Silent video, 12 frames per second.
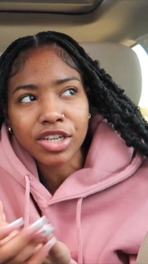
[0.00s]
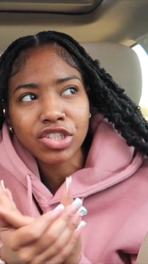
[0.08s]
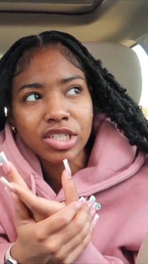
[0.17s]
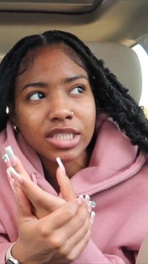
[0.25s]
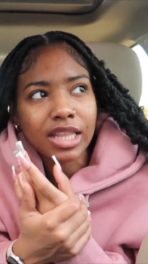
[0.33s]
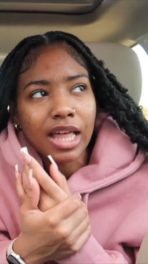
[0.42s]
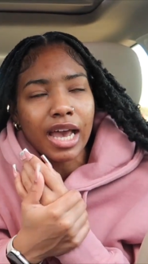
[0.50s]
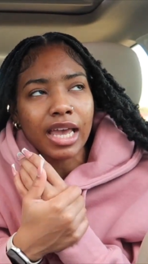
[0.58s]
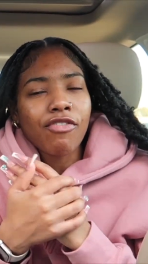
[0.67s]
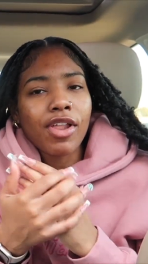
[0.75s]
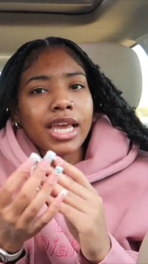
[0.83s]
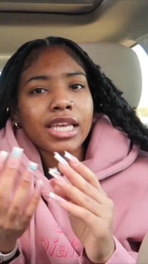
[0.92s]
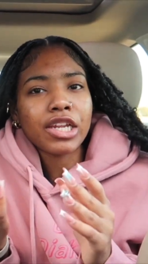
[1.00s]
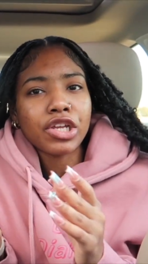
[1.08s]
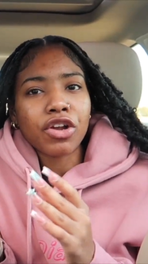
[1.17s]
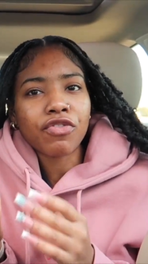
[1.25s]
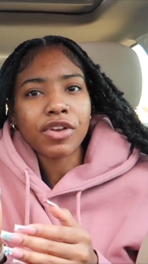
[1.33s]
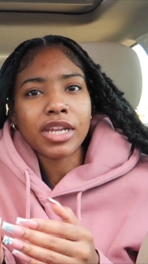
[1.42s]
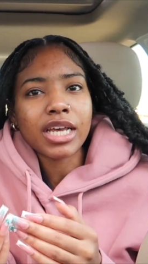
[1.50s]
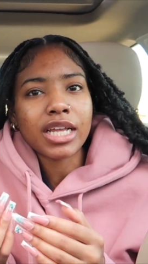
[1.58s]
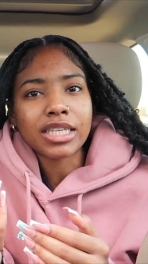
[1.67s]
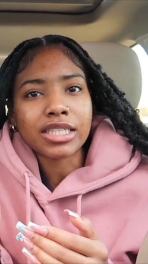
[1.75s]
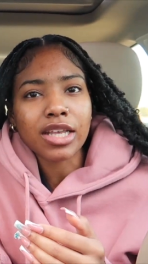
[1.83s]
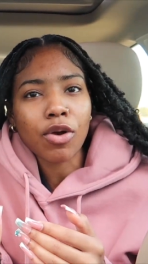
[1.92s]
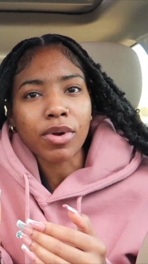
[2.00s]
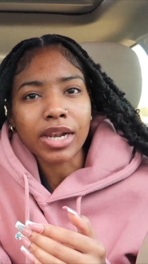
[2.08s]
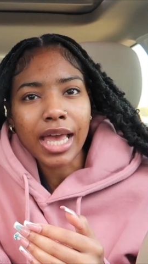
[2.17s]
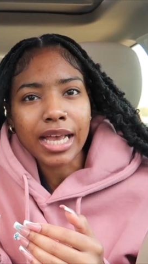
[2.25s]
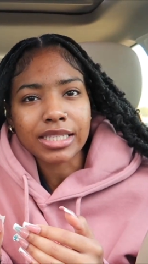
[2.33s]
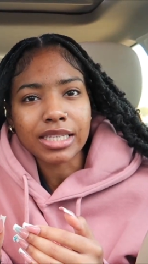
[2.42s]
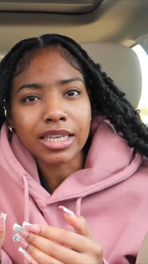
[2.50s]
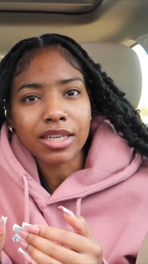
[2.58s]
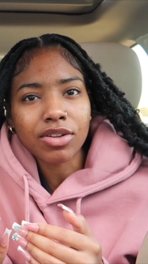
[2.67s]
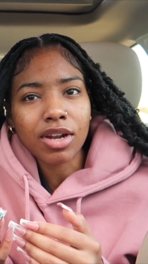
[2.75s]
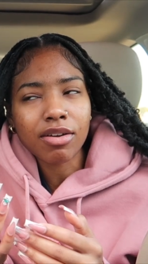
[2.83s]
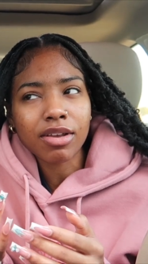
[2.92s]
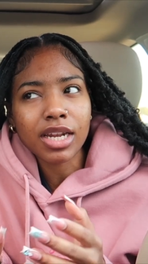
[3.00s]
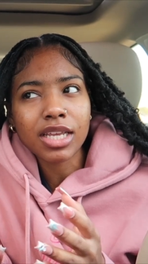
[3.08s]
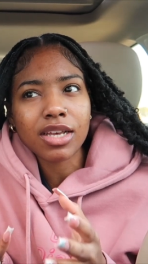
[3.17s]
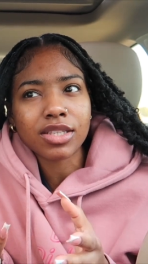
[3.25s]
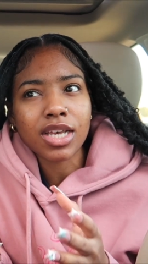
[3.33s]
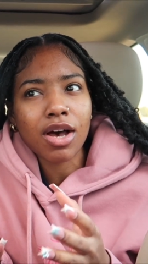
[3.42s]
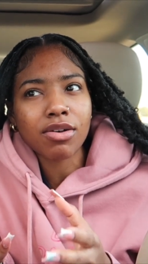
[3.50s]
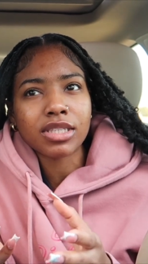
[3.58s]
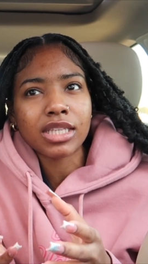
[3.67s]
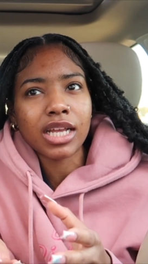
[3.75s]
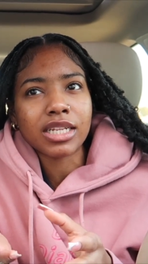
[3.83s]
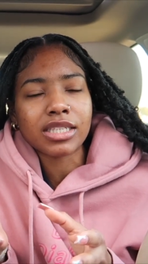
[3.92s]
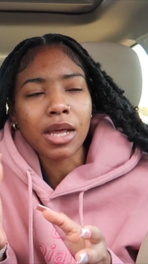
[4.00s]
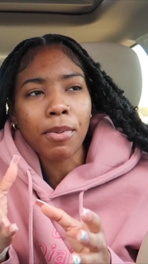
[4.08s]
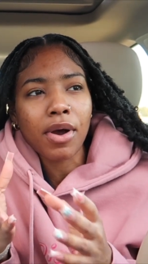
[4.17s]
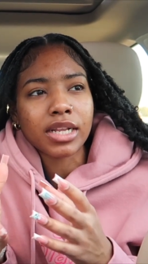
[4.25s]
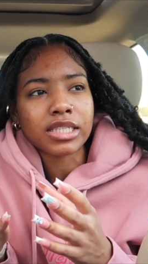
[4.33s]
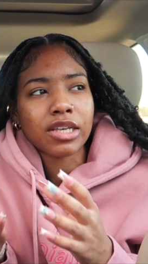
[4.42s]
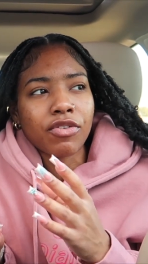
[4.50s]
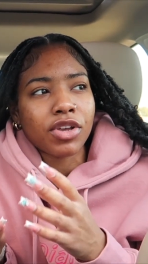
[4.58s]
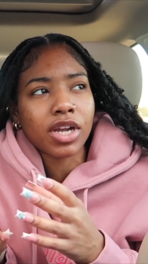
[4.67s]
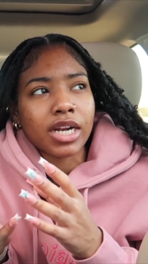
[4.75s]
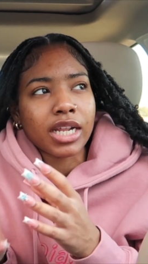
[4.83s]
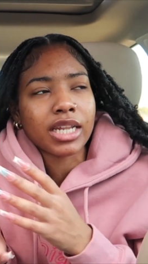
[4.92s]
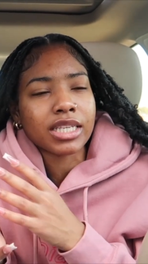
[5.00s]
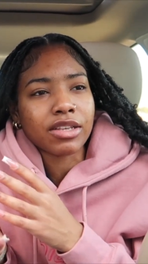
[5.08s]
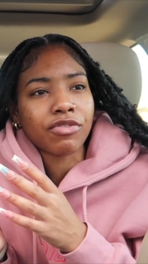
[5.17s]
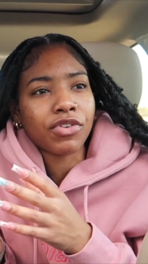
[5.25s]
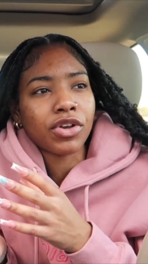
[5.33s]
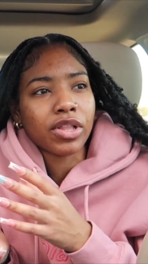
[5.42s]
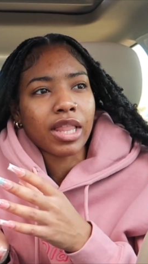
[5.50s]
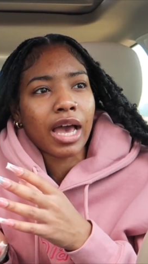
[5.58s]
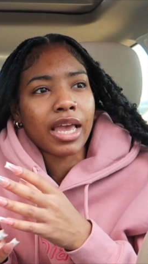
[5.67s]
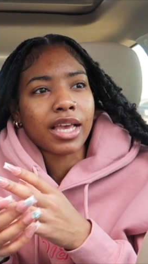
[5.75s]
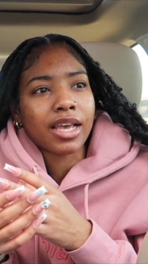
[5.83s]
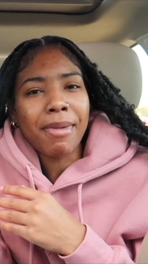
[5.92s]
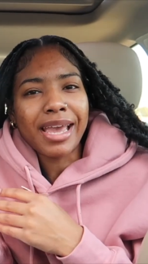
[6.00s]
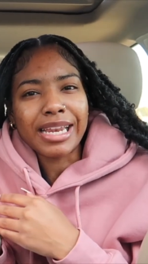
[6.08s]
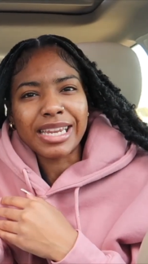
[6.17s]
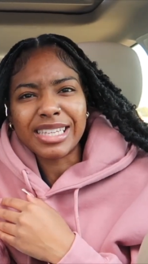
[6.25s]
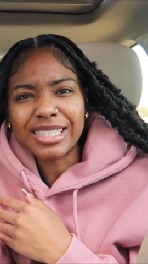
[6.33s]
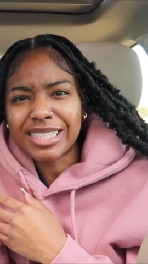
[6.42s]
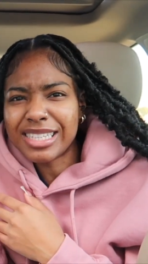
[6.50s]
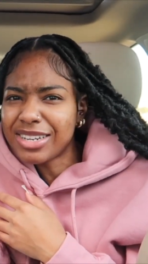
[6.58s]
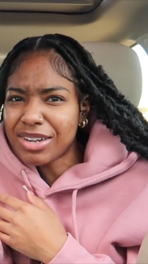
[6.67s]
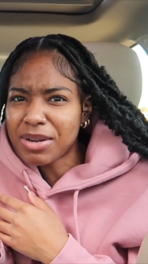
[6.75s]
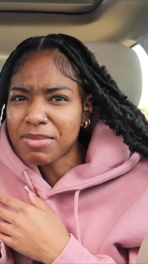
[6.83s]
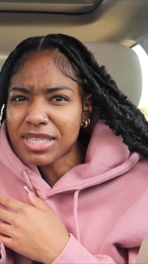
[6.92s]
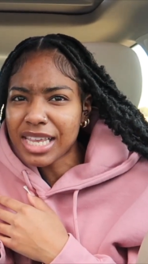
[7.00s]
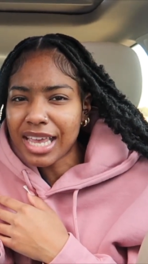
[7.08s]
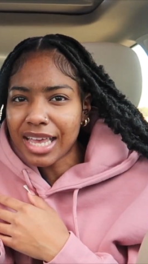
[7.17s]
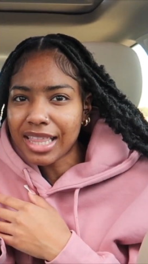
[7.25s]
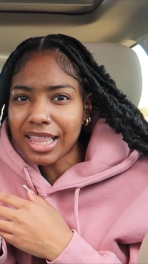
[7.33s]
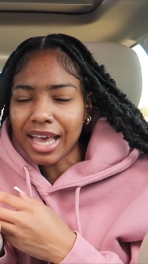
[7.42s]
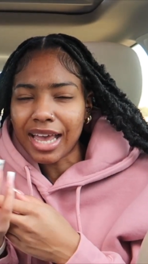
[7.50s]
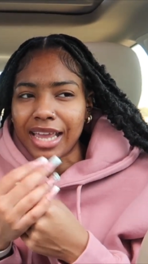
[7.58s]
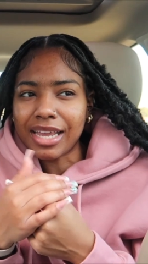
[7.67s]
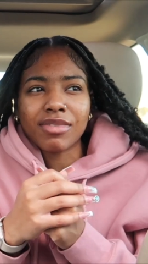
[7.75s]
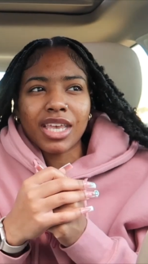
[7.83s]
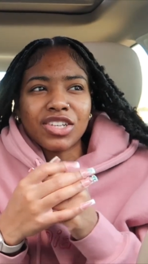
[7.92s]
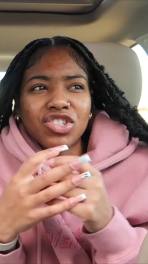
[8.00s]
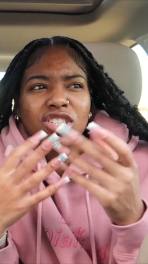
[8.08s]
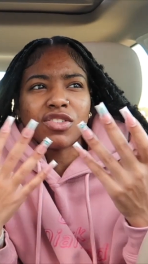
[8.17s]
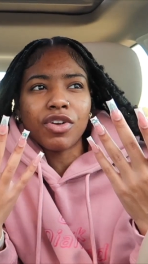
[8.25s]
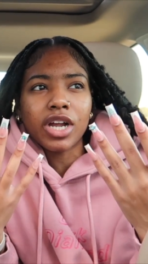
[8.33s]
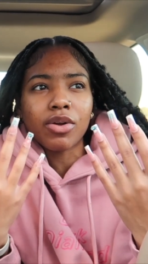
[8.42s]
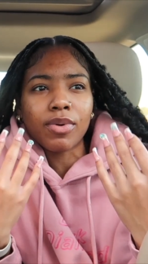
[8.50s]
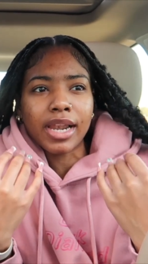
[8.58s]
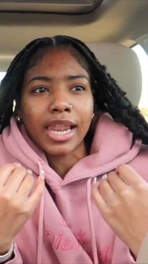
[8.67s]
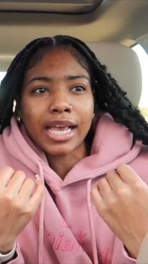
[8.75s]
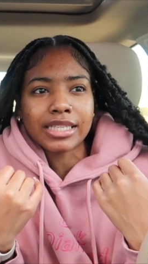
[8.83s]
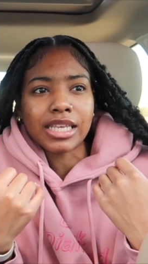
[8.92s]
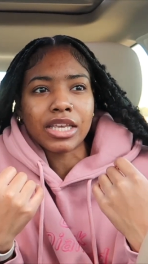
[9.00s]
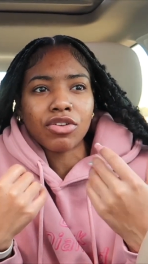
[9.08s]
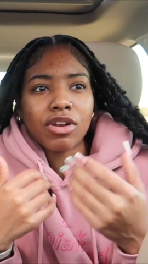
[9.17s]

It's just like, I feel like getting your feet done is so relaxing. You know, getting your toes done is that part of self-care that doesn't feel like maintenance. You know what I'm saying? Like, it's just very relaxing.